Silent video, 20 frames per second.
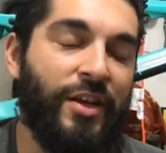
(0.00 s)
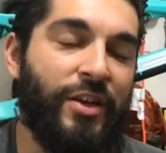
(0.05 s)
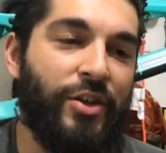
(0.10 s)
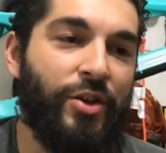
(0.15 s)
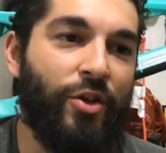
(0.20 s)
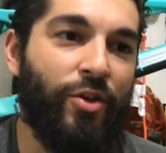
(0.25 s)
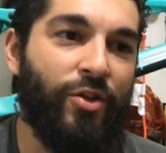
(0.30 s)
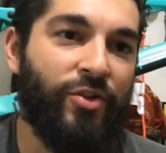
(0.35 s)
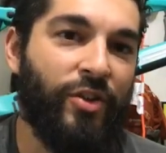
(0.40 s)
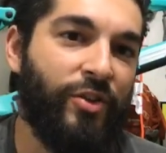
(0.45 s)
you
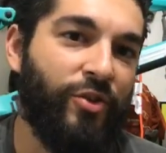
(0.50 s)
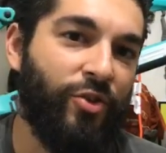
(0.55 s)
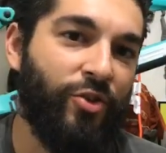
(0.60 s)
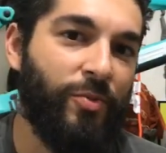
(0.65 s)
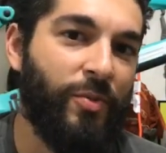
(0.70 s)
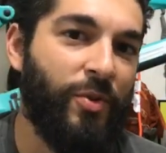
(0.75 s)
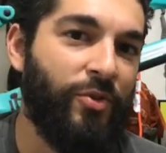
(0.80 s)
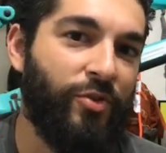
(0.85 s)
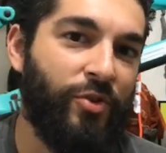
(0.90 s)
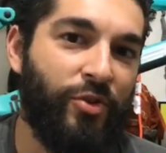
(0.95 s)
know, because I told
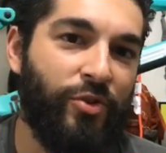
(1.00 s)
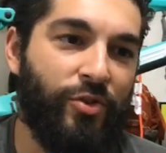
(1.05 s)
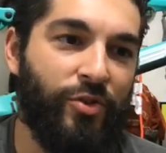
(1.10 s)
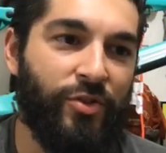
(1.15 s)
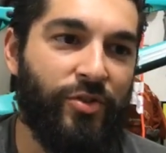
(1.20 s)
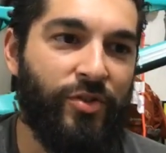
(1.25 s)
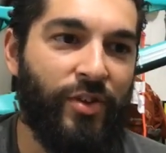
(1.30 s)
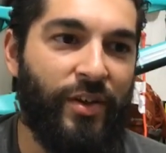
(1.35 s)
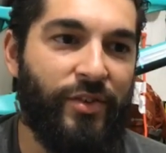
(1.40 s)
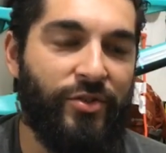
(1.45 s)
him I was going to do
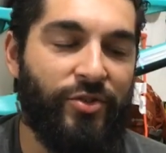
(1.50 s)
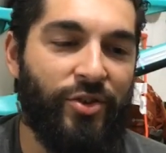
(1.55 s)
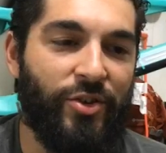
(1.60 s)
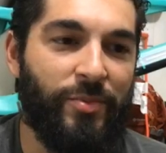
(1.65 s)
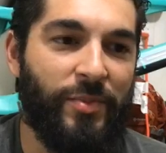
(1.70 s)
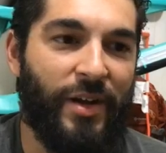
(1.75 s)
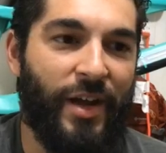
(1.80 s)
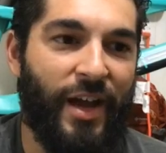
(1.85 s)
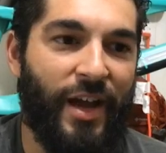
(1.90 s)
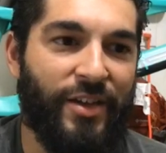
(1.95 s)
this live
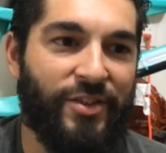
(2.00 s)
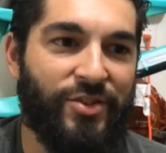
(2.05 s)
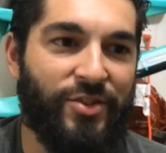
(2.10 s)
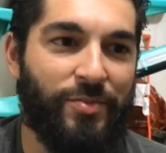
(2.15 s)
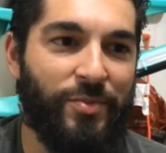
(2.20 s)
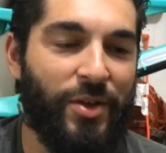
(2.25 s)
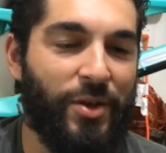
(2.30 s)
stream, and I asked him,